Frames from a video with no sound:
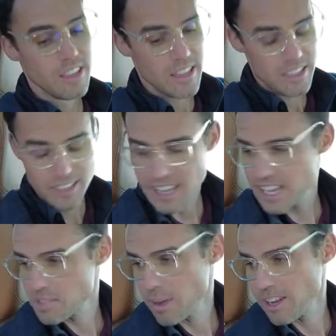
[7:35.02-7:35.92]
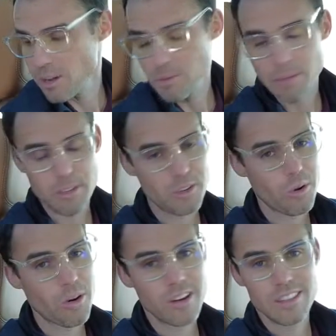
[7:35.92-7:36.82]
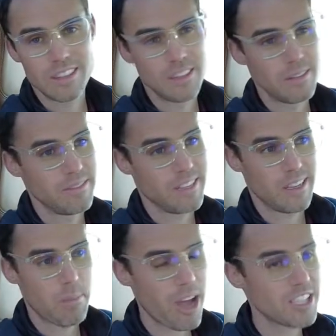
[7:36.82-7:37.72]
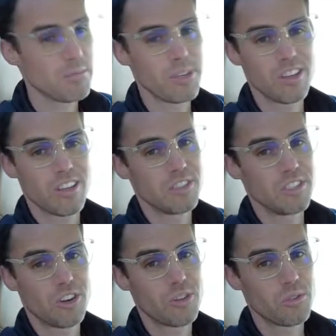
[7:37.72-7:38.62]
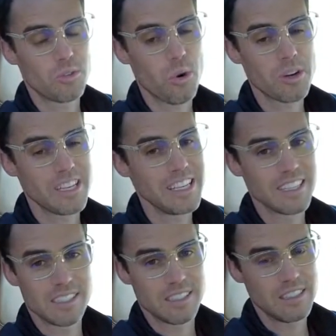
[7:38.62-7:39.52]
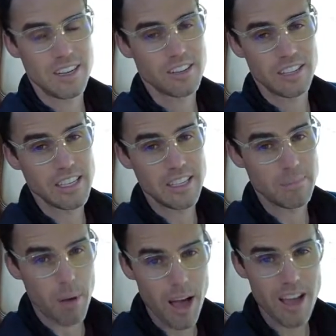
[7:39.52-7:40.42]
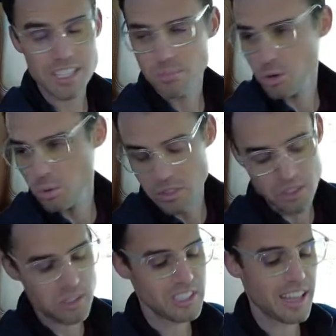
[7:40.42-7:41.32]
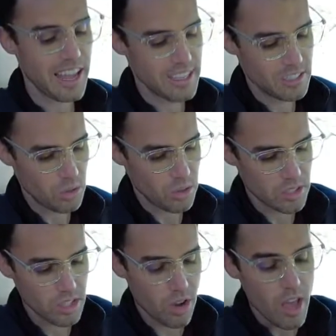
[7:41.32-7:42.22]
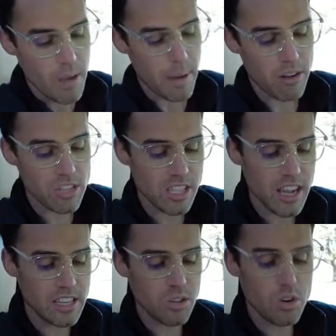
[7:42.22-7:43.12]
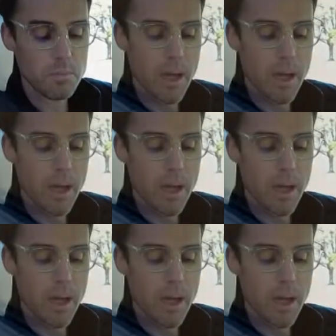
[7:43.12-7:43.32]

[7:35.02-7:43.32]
and your kids might open up the door, the possibility of a door ding is nearly impossible with those sliding doors. So power sliding doors,